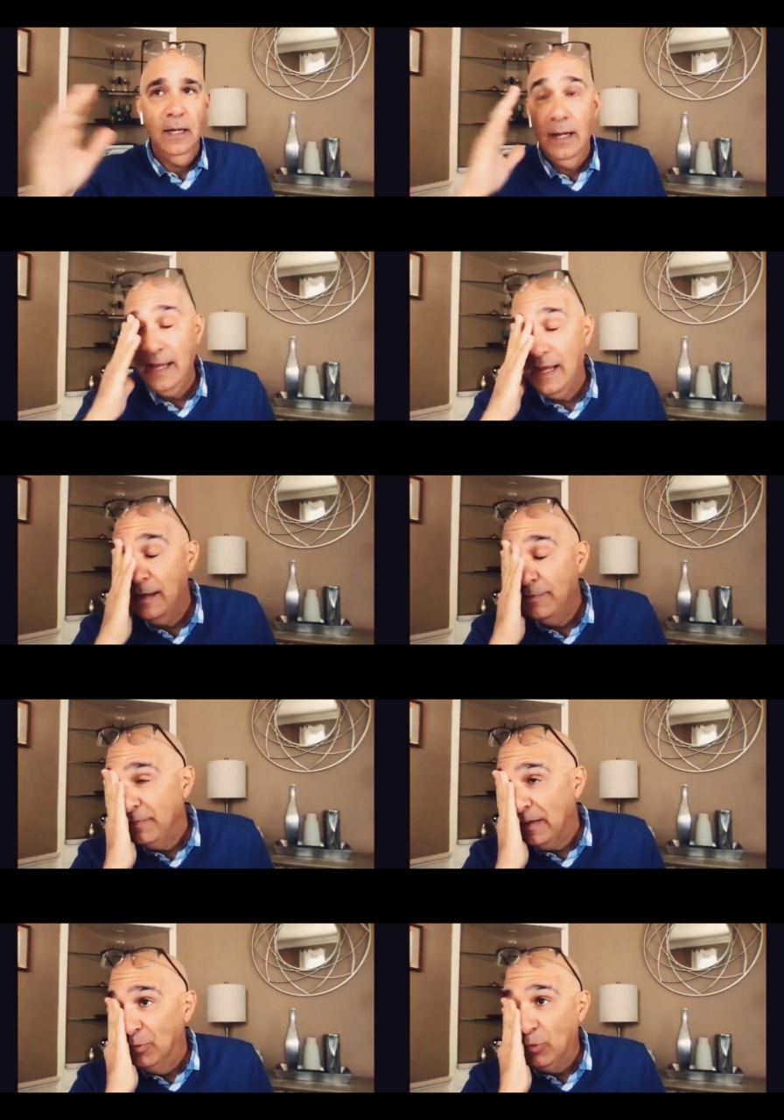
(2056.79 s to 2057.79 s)

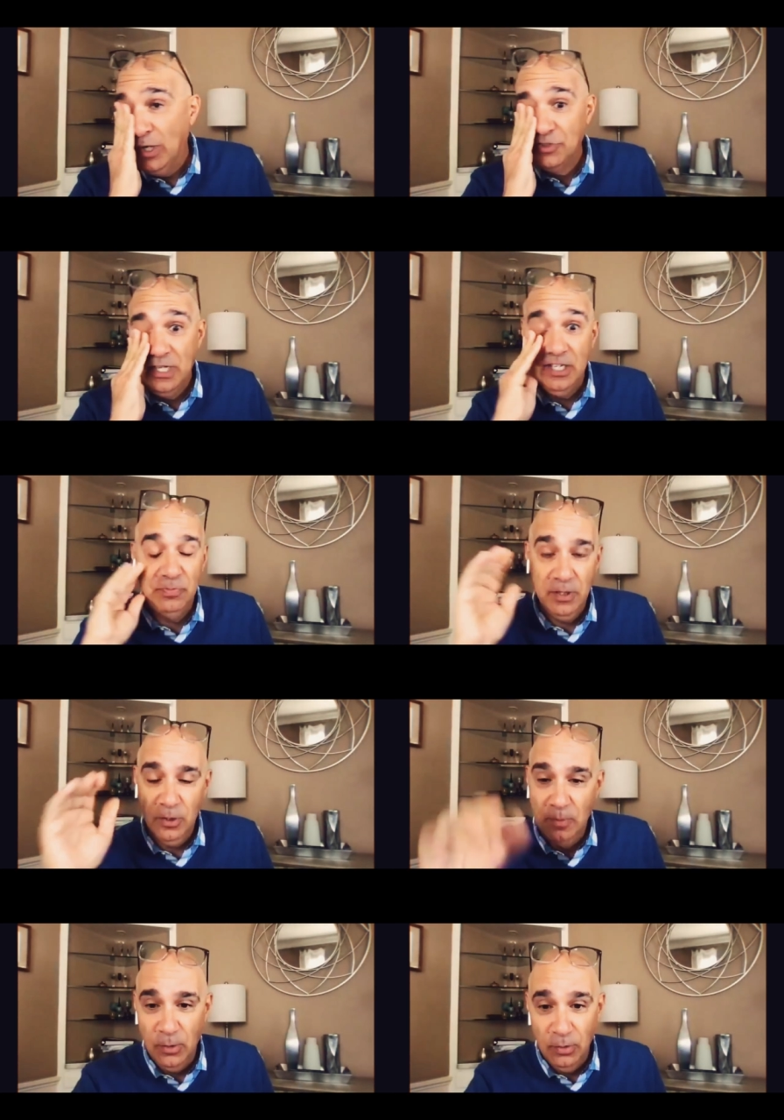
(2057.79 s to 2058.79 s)
I've been watching
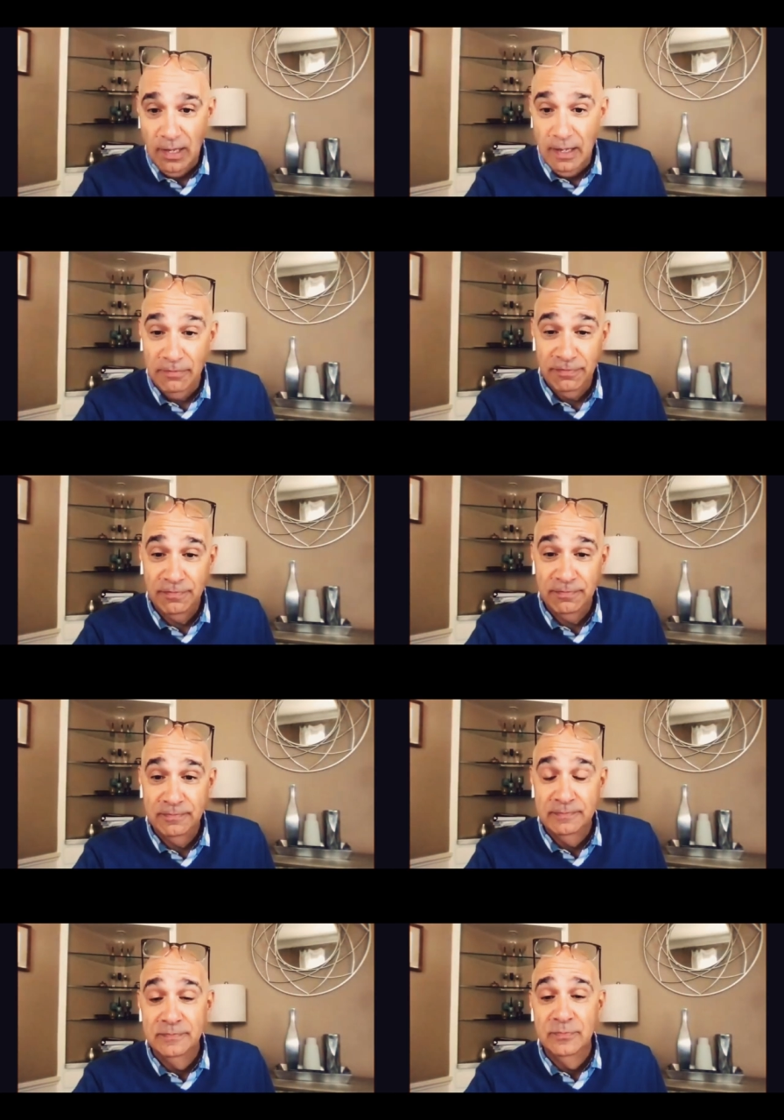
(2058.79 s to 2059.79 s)
HBO my whole life.
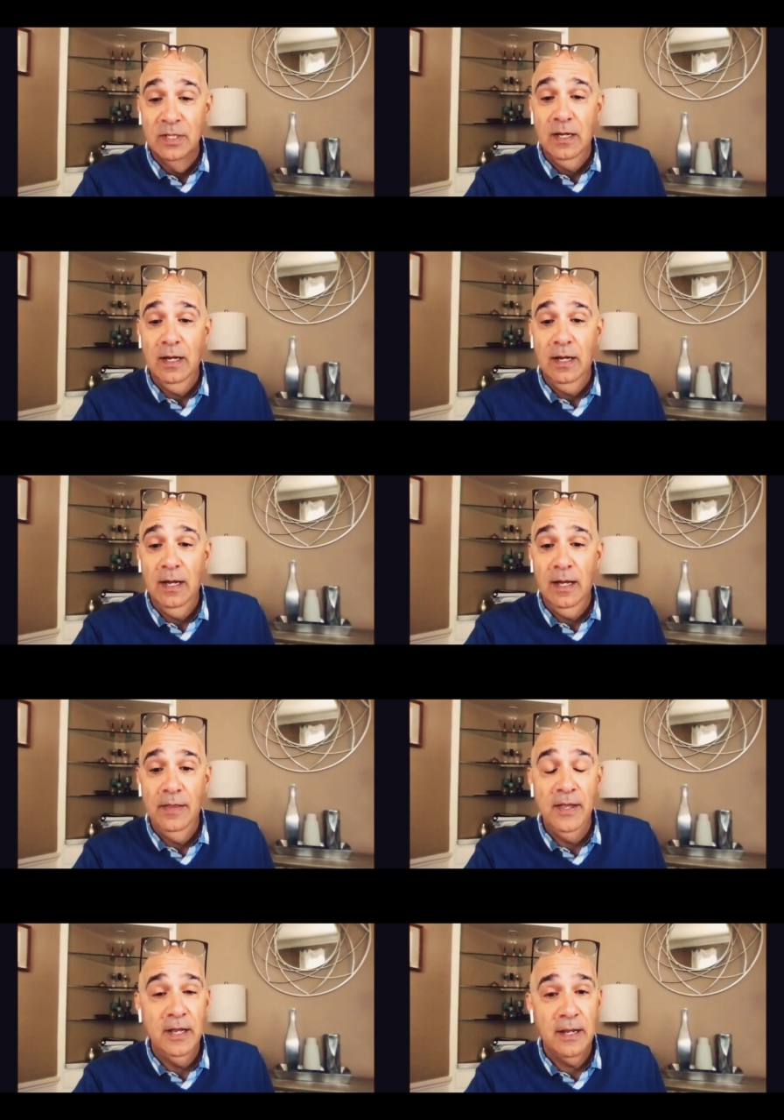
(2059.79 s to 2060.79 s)

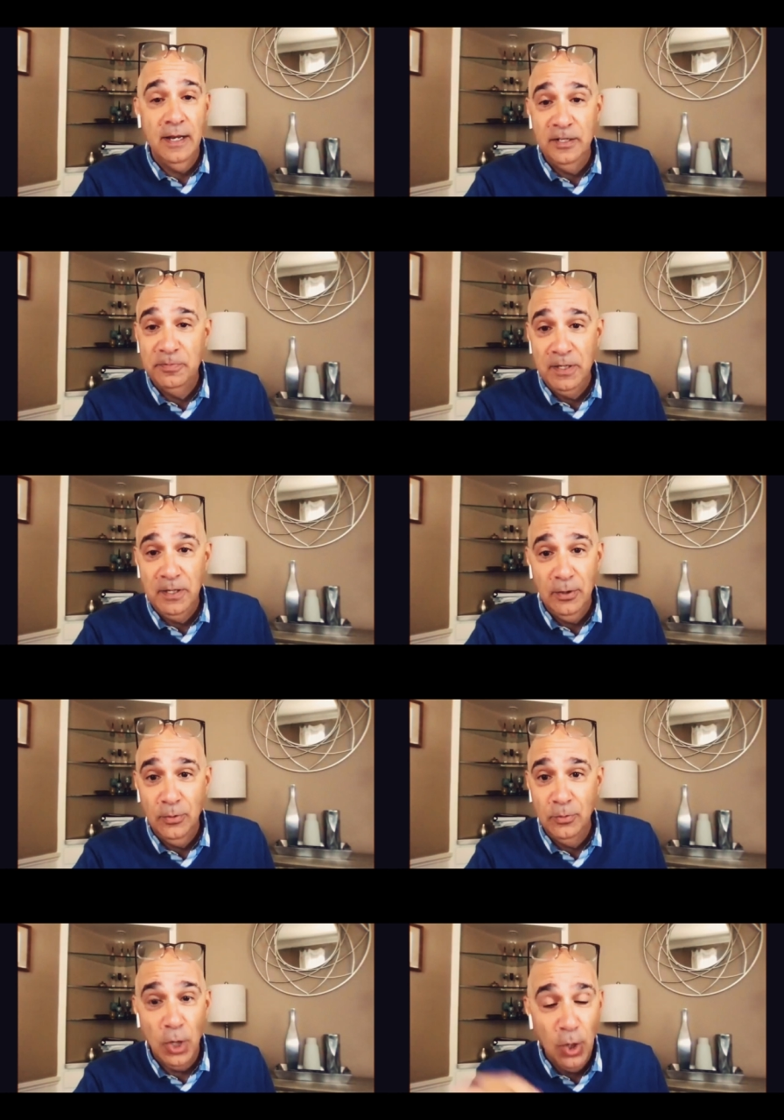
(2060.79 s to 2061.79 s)
And then I got
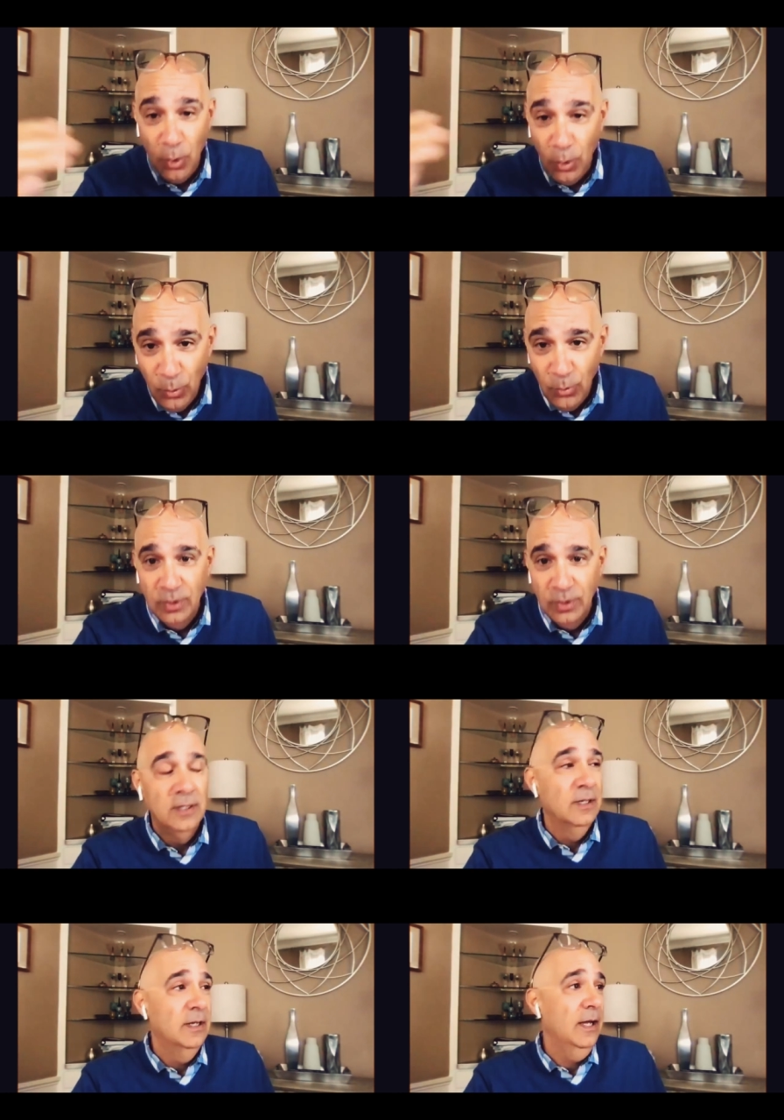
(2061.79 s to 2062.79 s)
HBO Go.
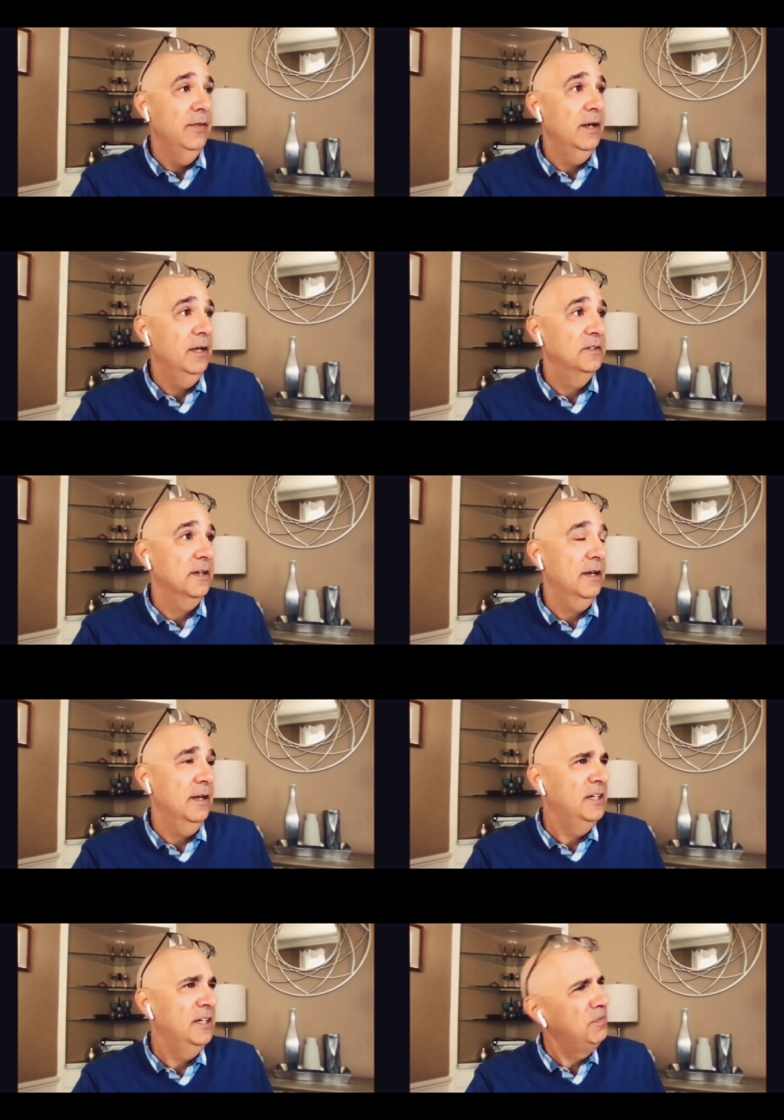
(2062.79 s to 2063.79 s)
And then I saw
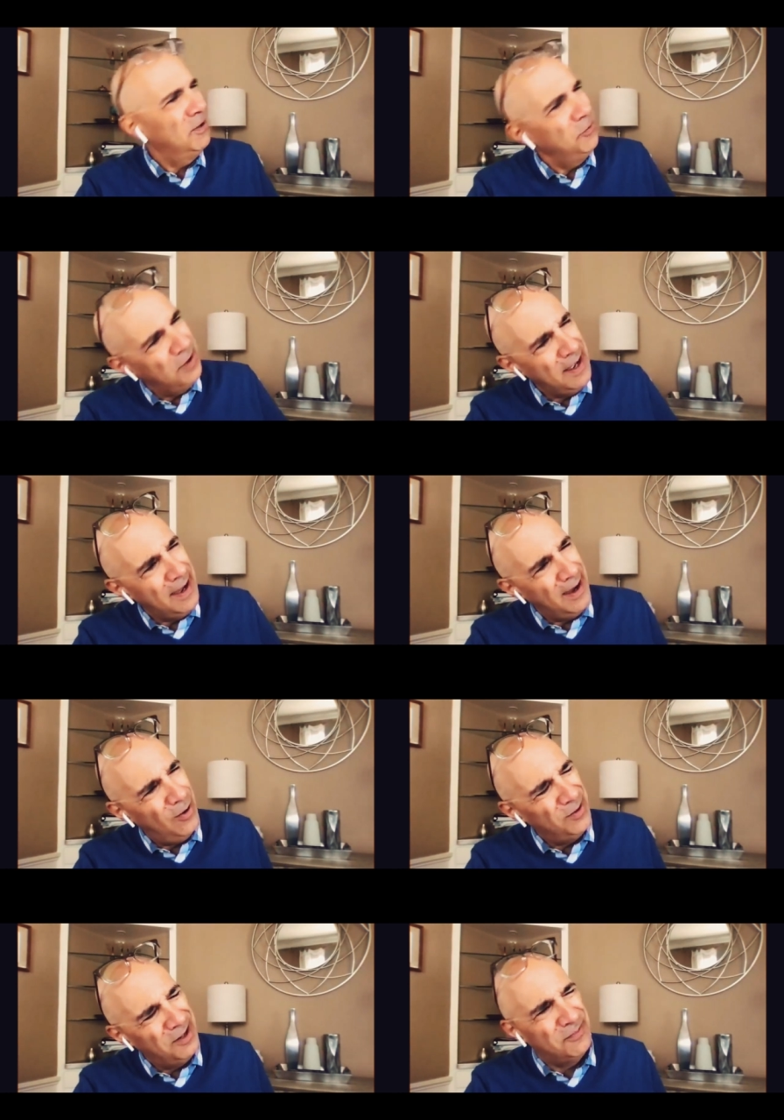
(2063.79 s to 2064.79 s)
HBO
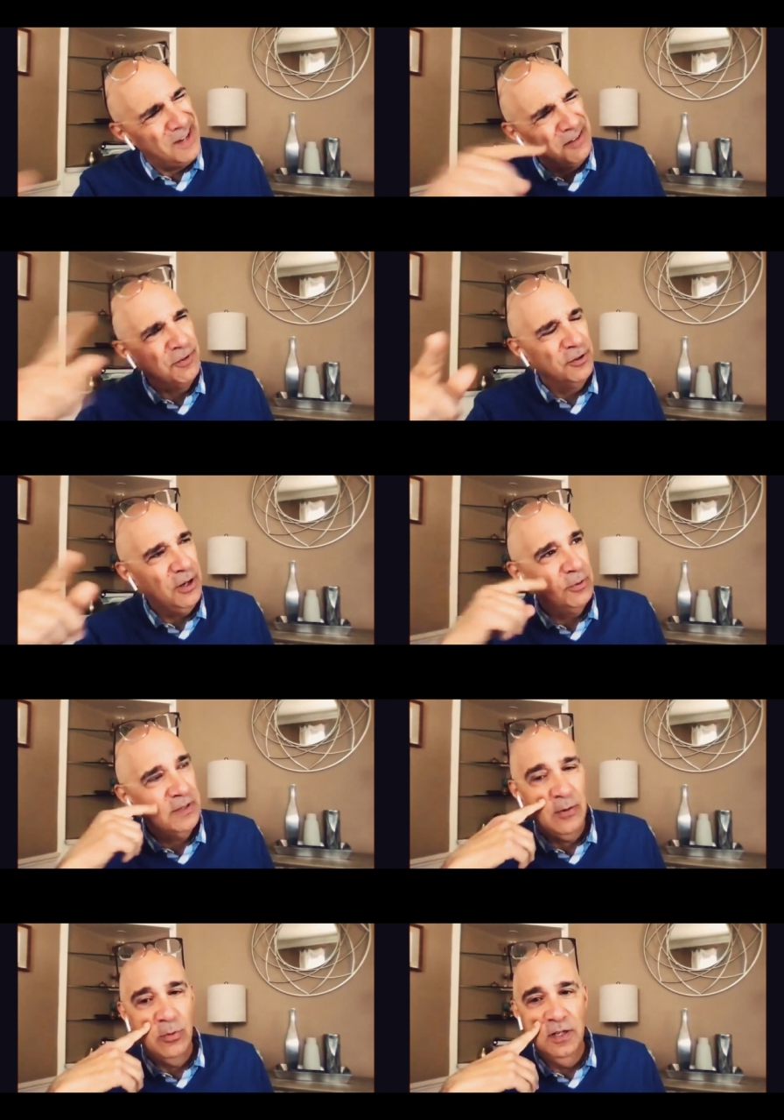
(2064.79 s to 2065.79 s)
Now, and I kind of figured out what
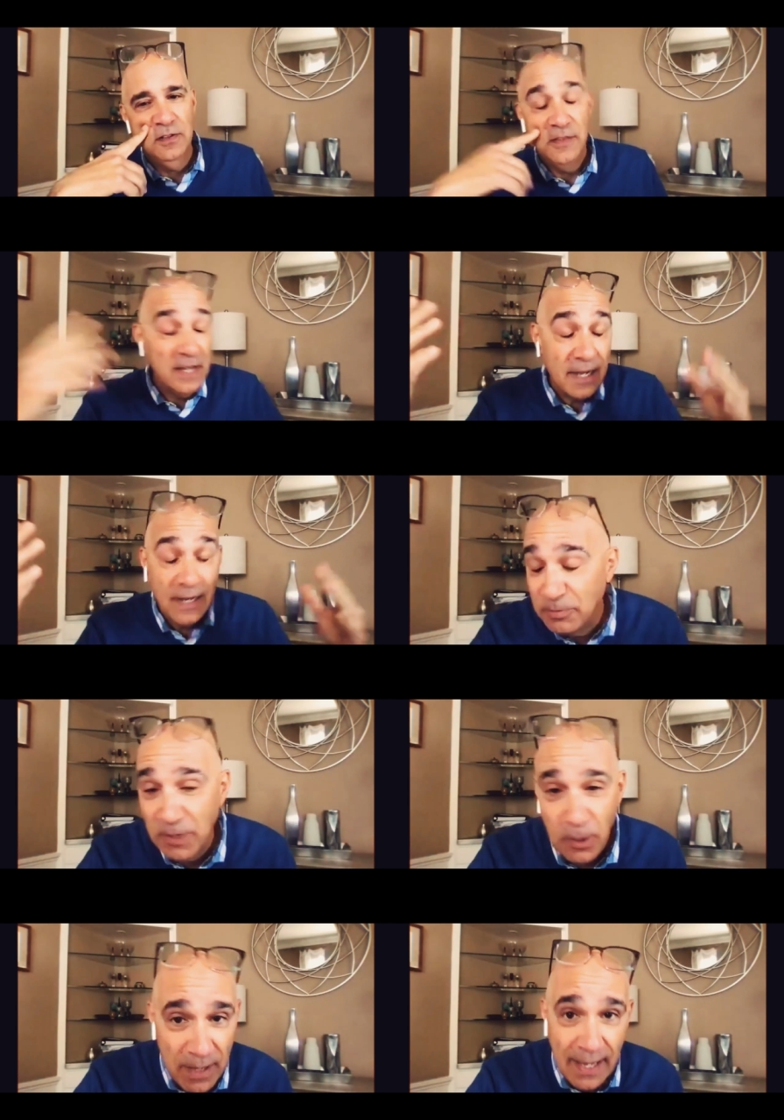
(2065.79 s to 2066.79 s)
that was. And then I got
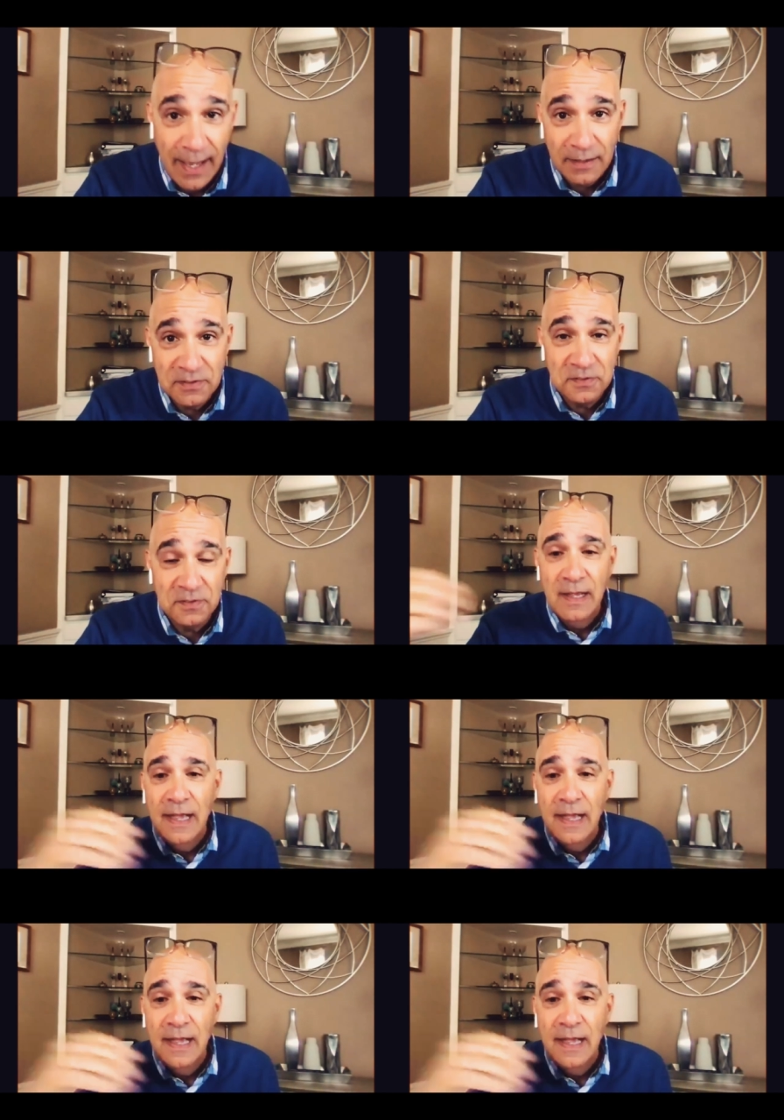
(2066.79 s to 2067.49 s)
HBO Max.